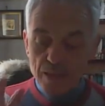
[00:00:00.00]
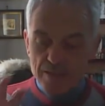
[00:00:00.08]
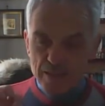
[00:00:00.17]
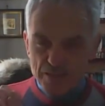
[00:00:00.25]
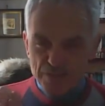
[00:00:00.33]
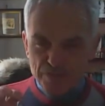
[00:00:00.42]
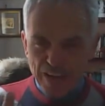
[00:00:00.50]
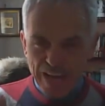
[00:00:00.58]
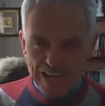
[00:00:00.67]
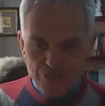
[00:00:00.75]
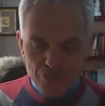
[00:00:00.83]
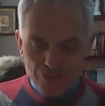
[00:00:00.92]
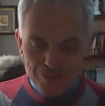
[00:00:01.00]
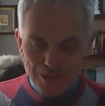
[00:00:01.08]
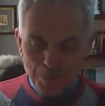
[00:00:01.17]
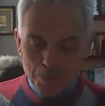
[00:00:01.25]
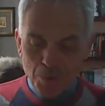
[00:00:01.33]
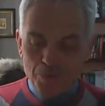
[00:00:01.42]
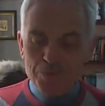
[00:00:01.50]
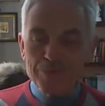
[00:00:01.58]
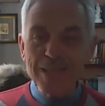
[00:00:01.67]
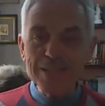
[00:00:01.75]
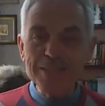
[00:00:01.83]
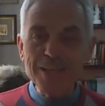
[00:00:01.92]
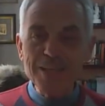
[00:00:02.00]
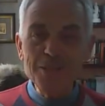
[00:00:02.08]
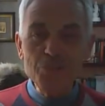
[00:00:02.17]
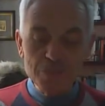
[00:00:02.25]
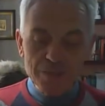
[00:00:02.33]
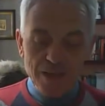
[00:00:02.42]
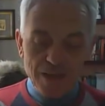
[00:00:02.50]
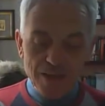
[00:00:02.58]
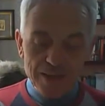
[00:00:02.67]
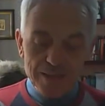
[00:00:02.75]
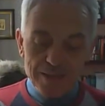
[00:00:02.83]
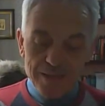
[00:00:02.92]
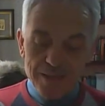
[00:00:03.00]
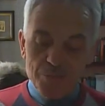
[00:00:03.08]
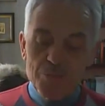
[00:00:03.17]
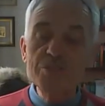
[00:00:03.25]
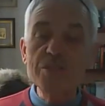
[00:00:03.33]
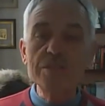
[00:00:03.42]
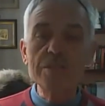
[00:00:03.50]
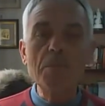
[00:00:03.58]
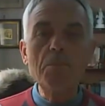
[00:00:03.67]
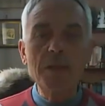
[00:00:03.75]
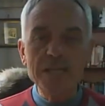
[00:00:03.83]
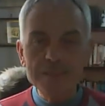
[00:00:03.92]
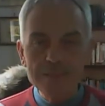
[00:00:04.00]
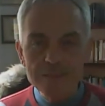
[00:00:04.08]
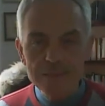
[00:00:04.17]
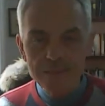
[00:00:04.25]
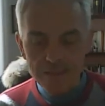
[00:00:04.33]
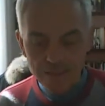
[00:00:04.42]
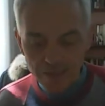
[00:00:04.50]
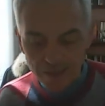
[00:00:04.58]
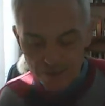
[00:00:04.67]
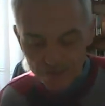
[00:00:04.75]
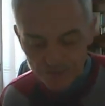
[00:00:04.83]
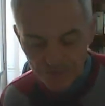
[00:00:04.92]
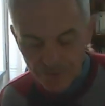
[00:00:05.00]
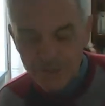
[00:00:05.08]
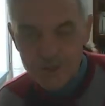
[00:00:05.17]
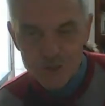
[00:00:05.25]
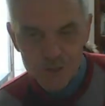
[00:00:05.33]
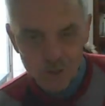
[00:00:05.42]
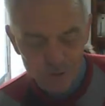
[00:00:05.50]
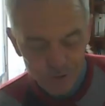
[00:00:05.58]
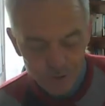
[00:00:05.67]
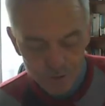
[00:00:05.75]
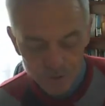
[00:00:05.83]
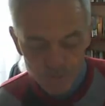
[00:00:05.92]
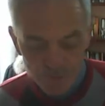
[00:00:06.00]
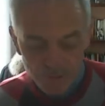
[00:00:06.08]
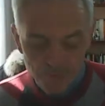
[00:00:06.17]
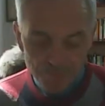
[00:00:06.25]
they flash upon that inward eye, which is the bliss of solitude."